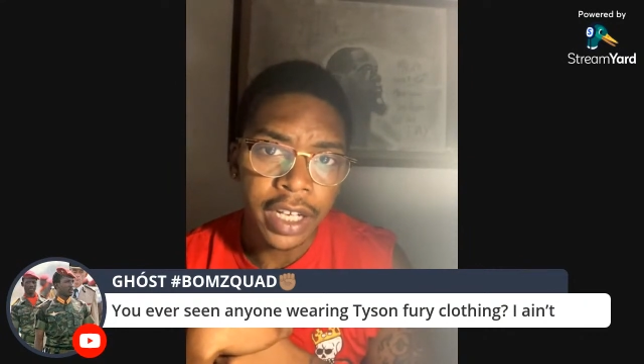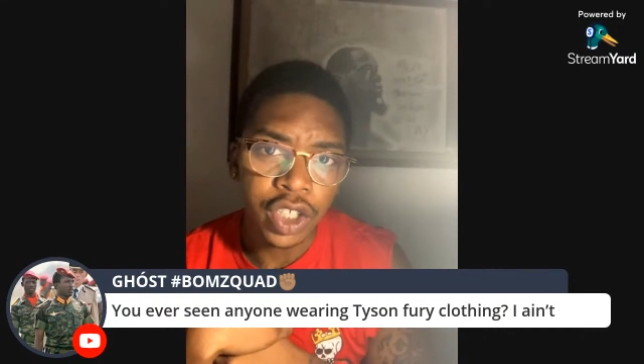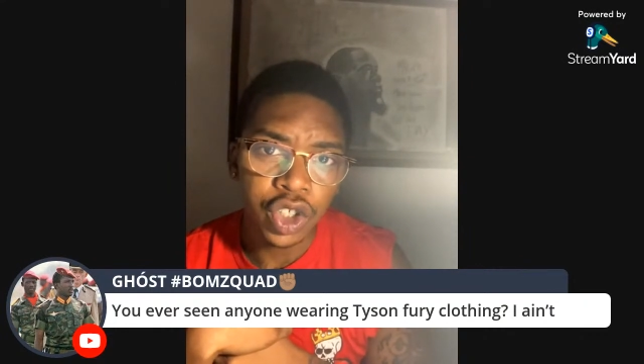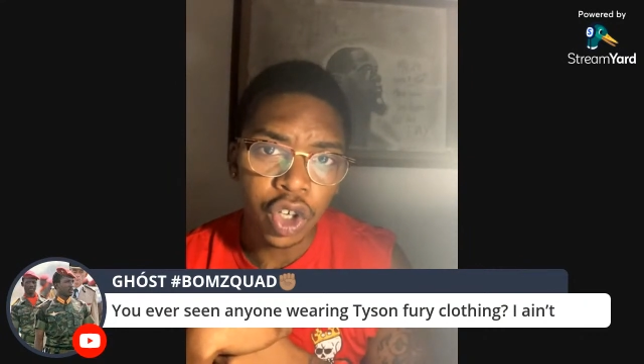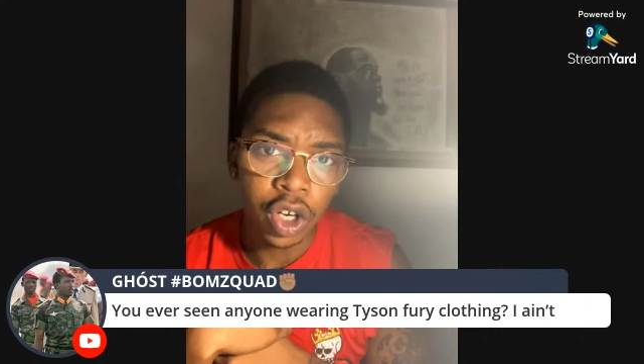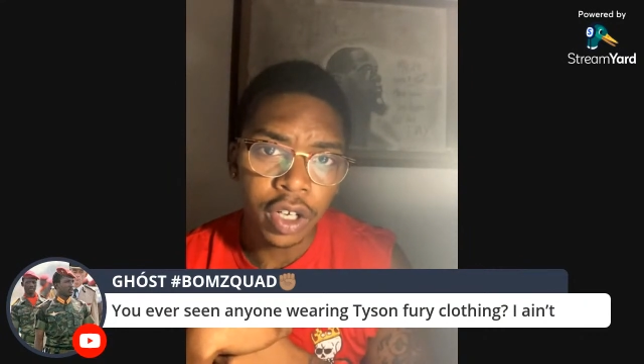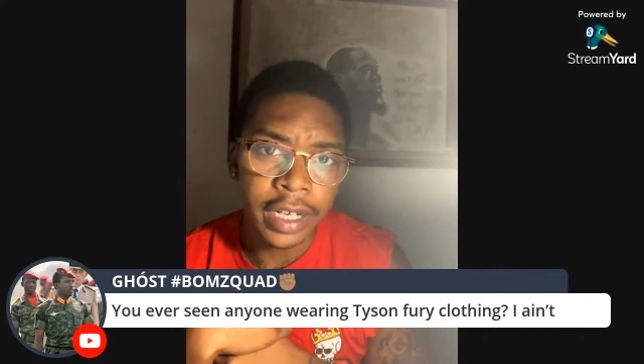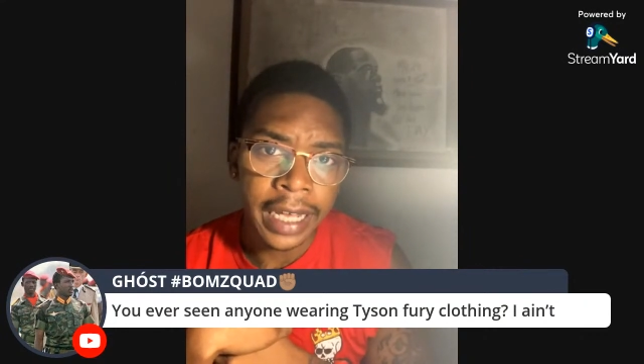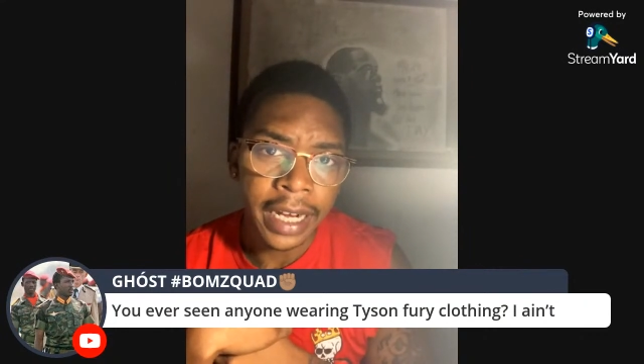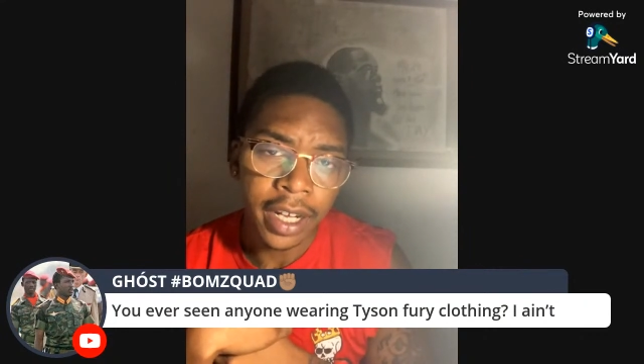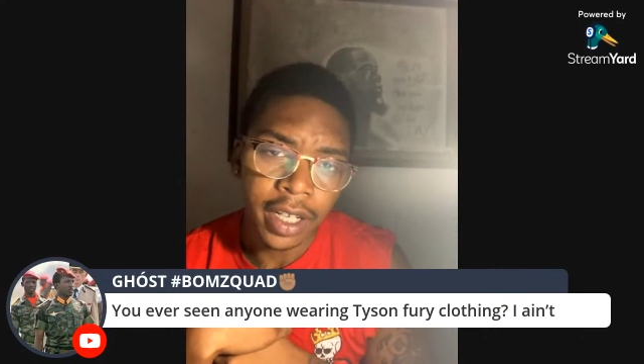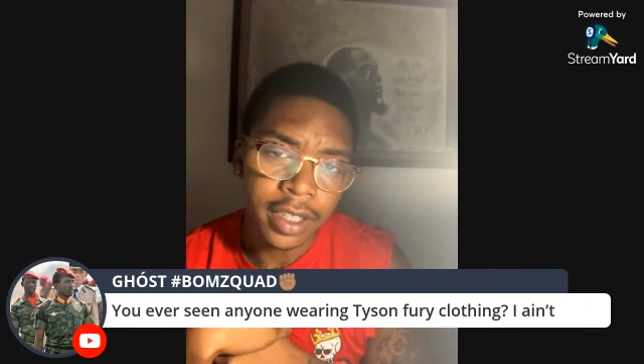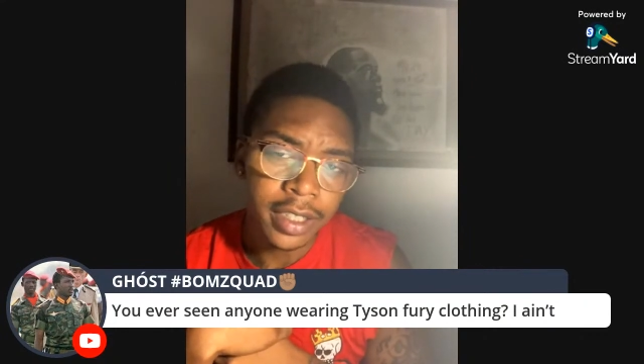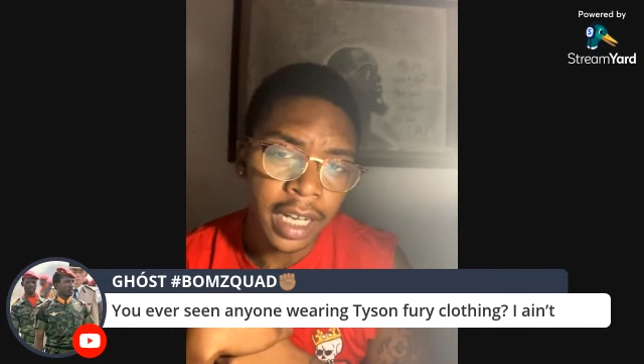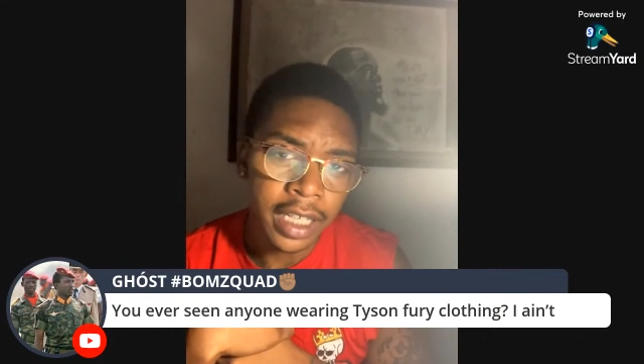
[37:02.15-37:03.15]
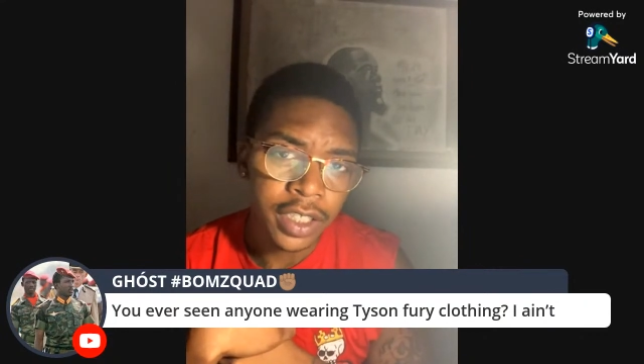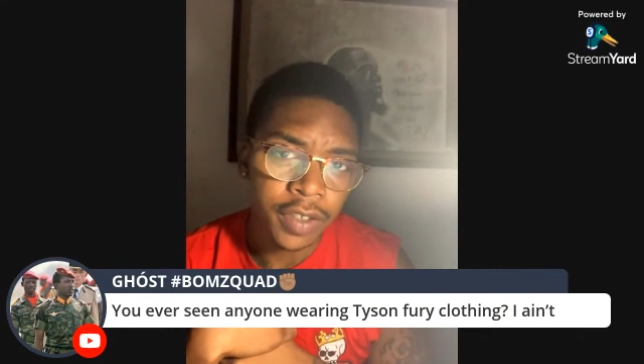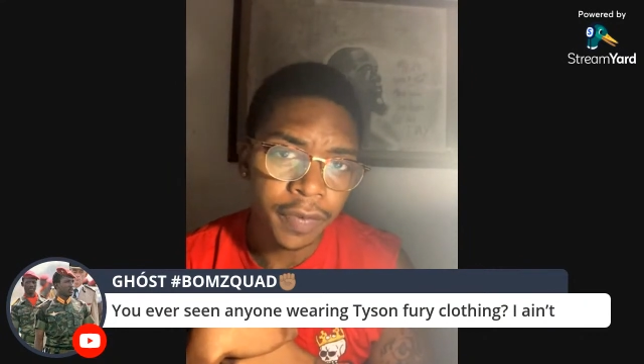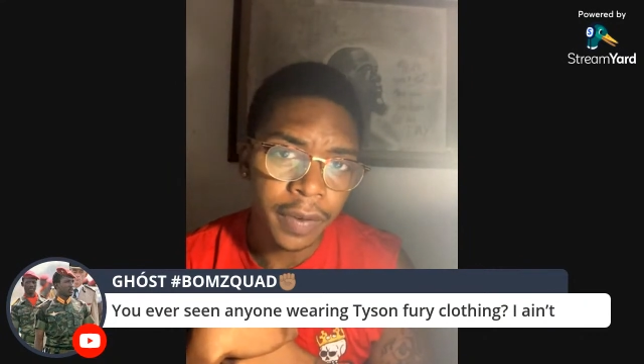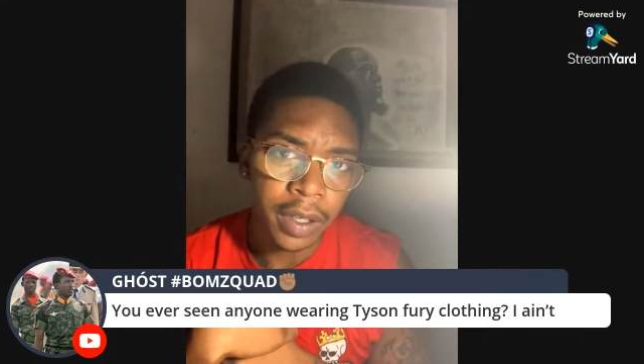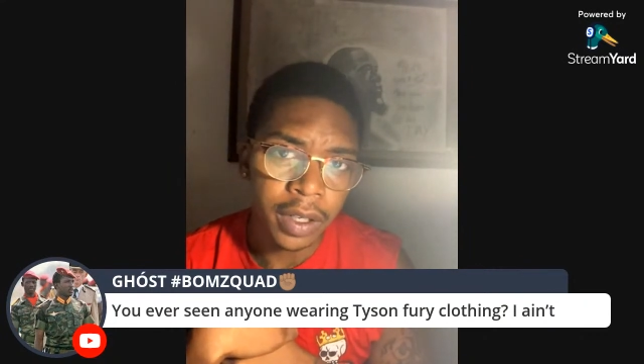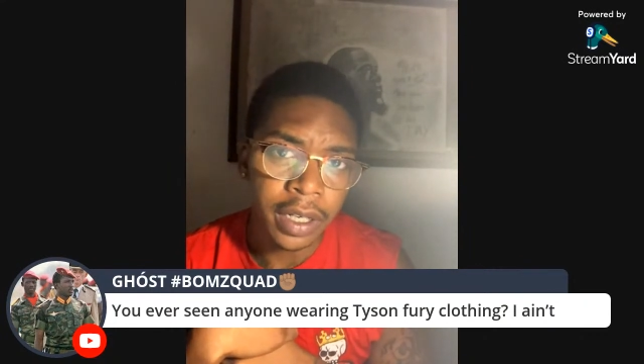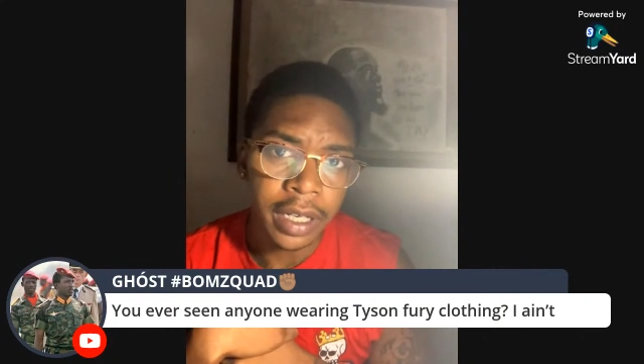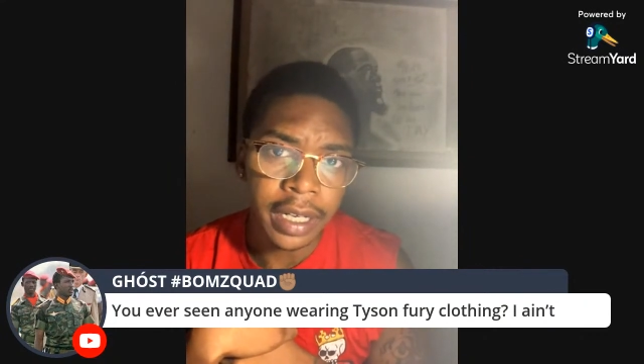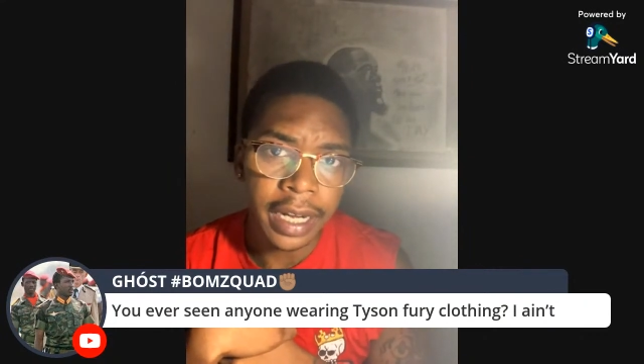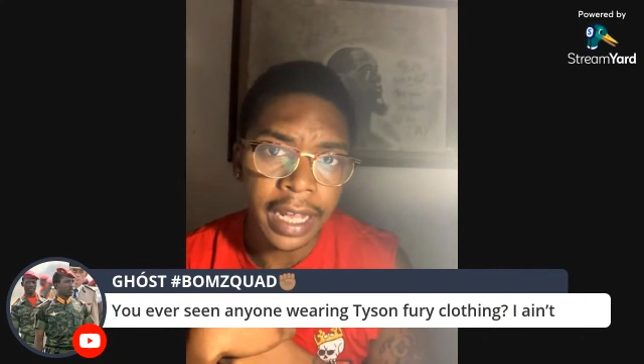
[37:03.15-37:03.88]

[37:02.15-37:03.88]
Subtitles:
shirt that Tyson Fury